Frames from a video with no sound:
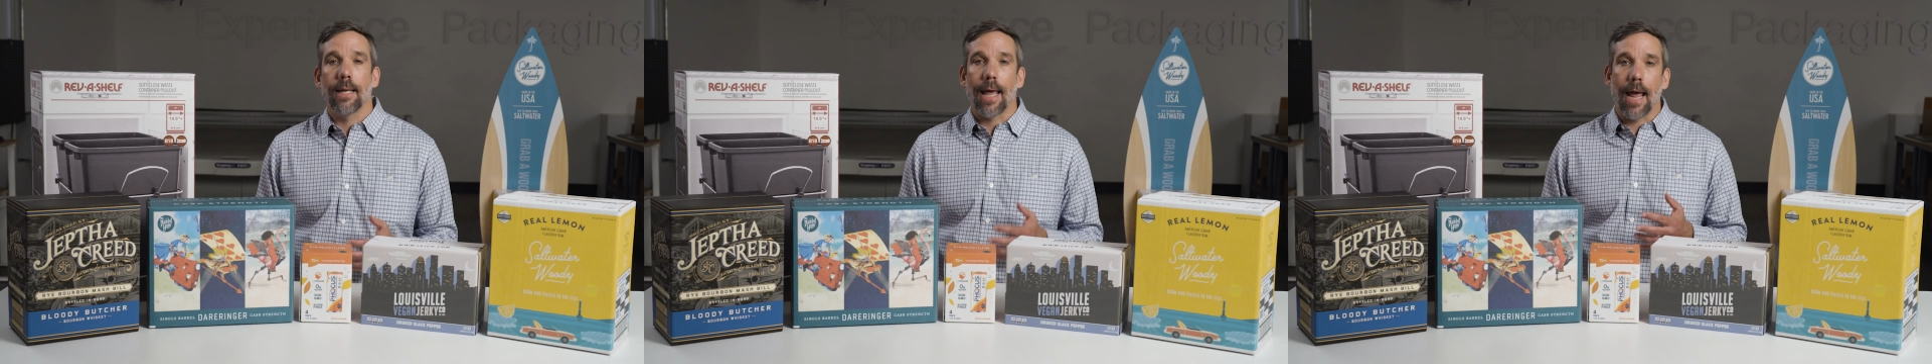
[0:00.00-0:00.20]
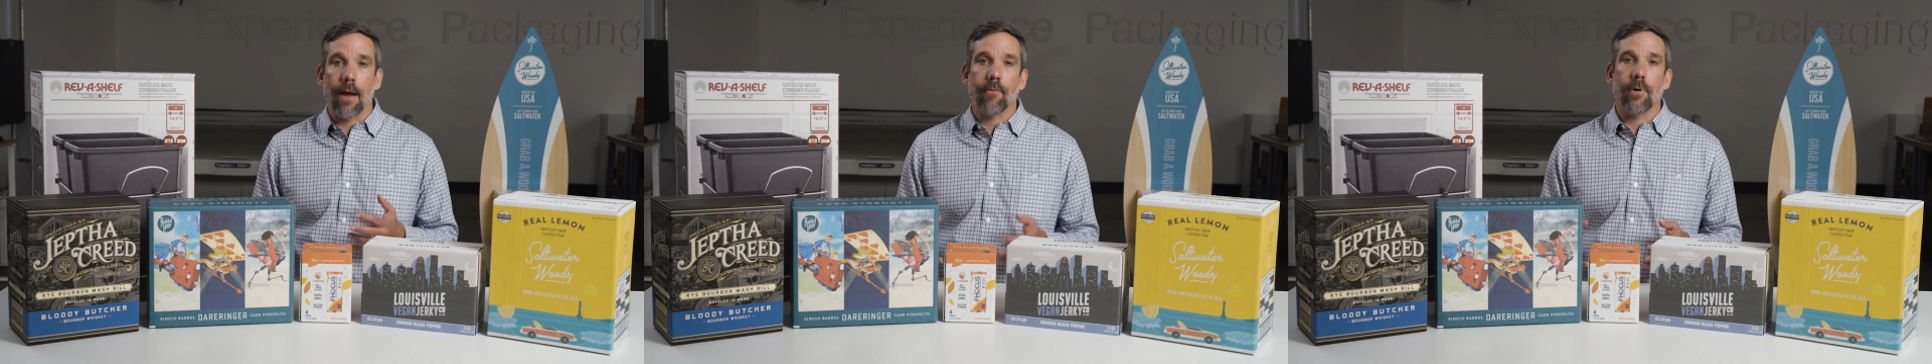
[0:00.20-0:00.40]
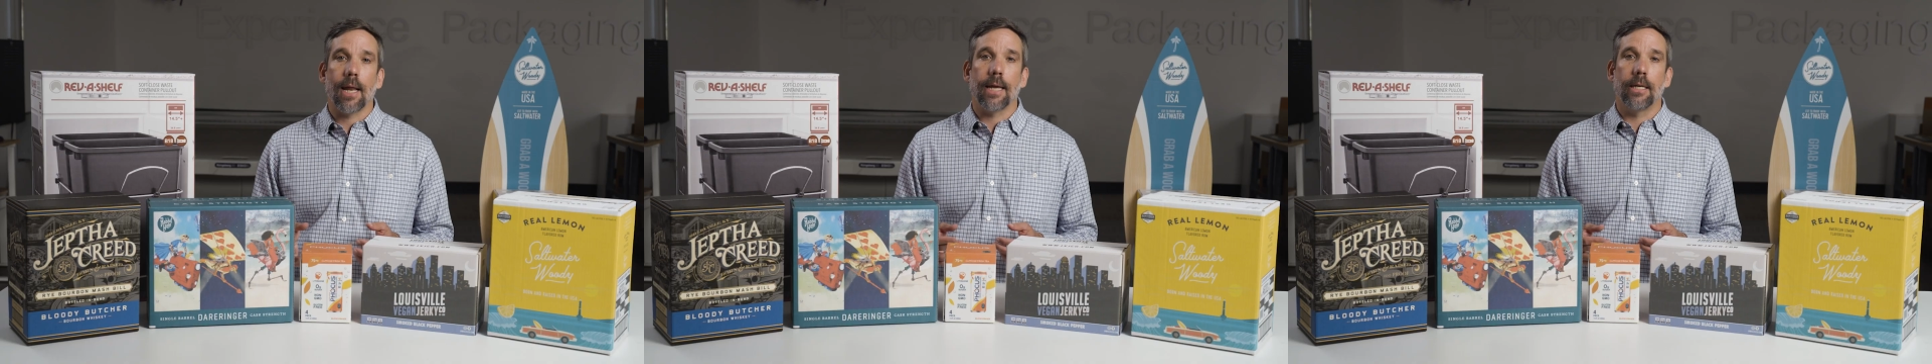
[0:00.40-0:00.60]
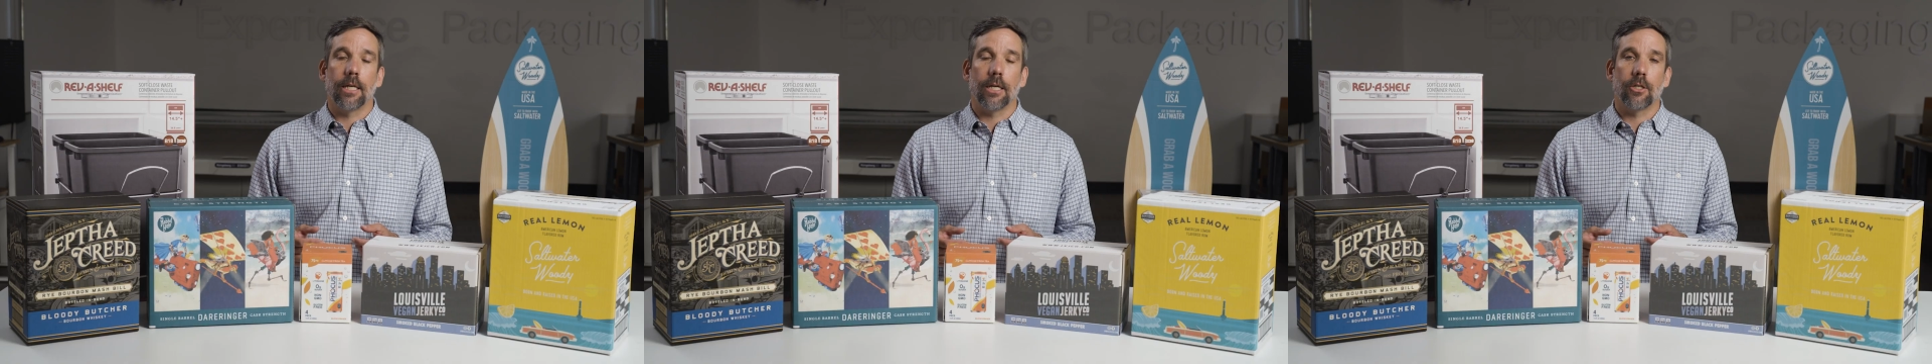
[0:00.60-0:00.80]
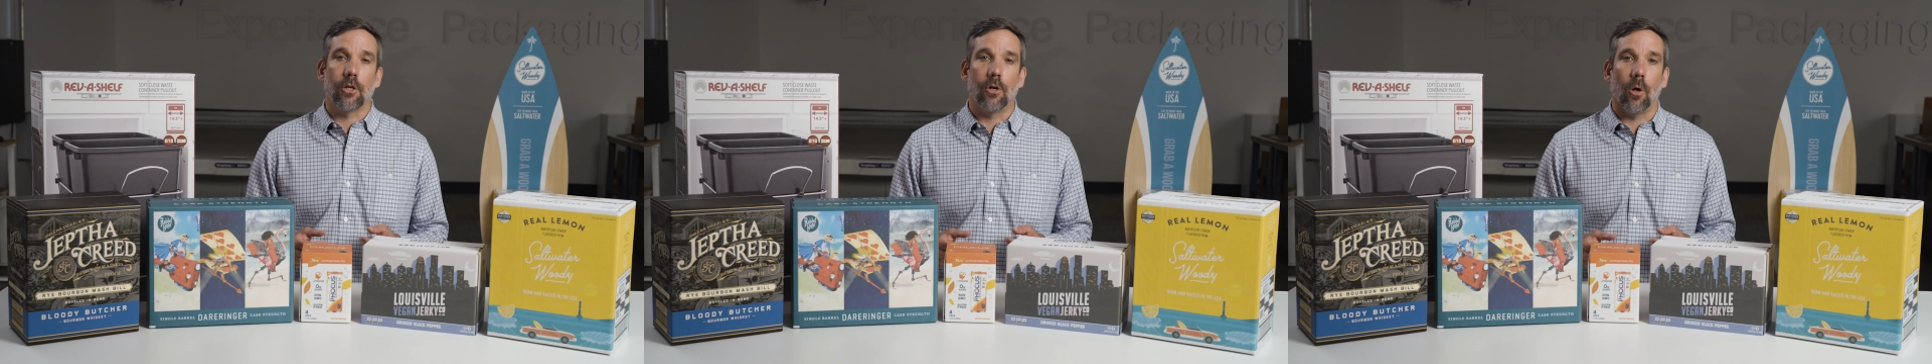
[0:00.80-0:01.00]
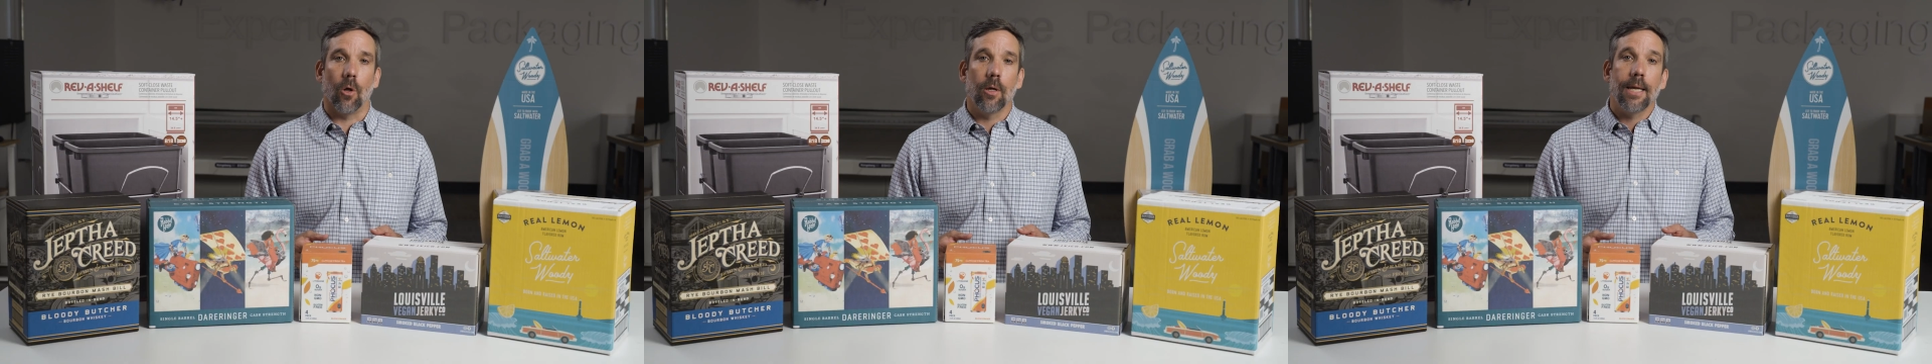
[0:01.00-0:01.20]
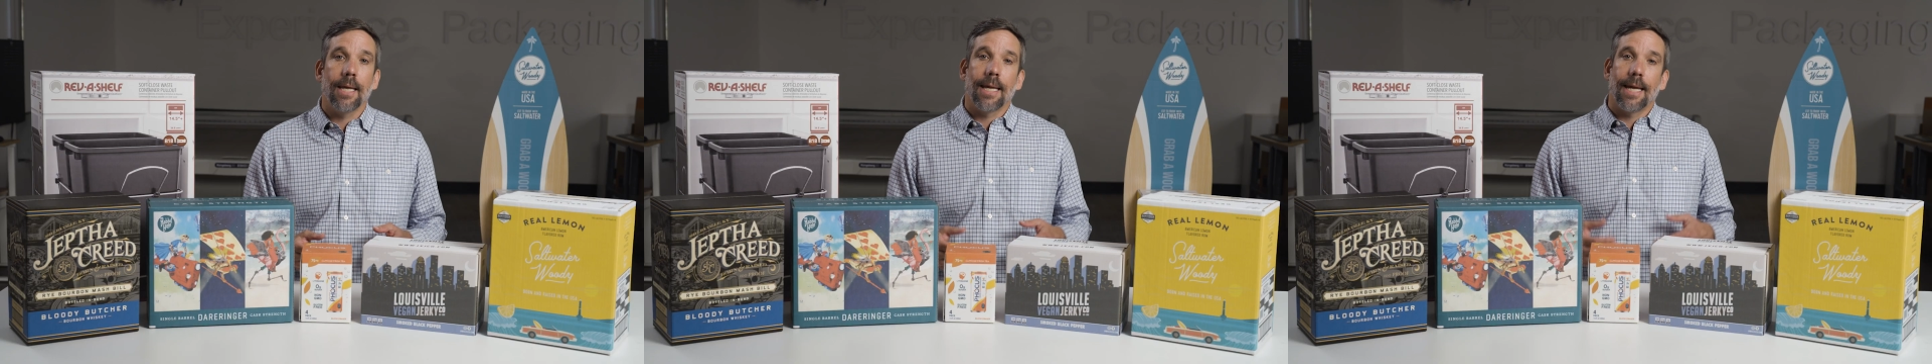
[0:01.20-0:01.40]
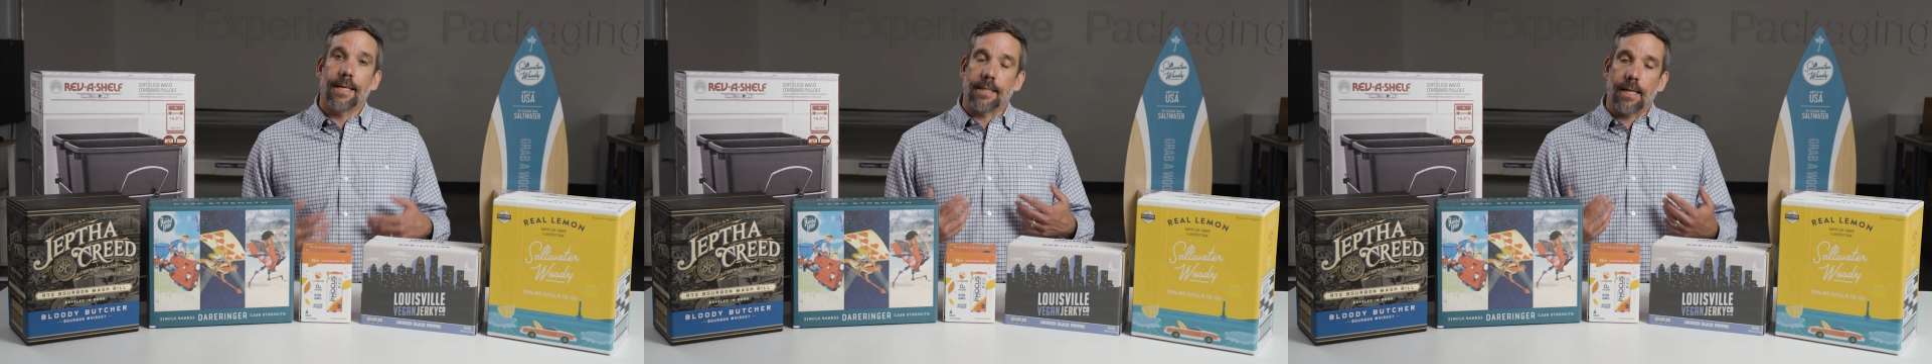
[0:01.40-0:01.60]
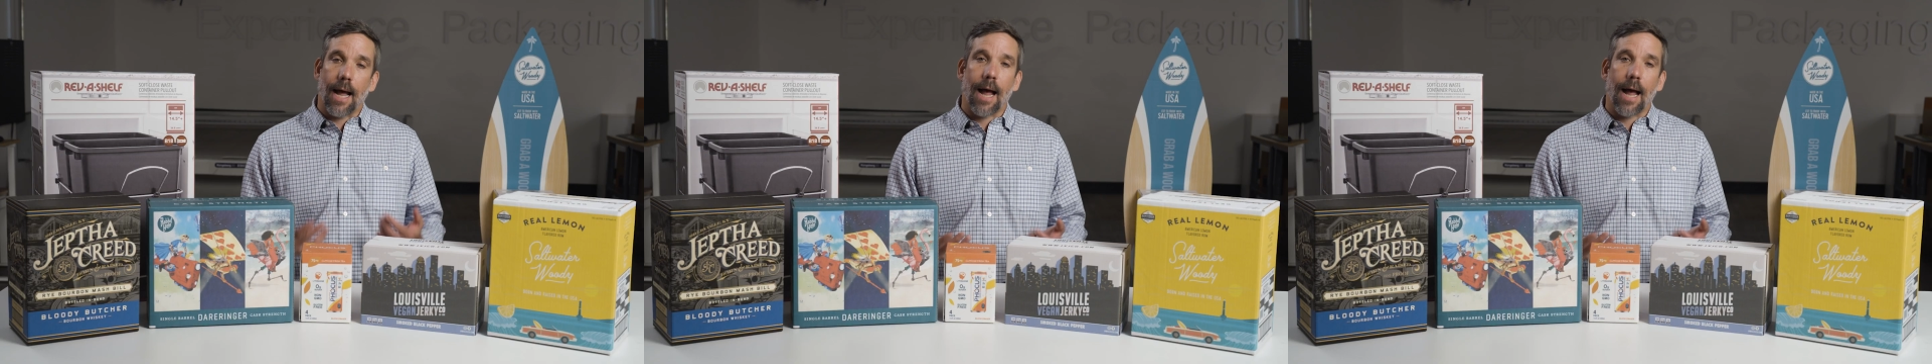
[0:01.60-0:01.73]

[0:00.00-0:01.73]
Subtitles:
Everyday digital is an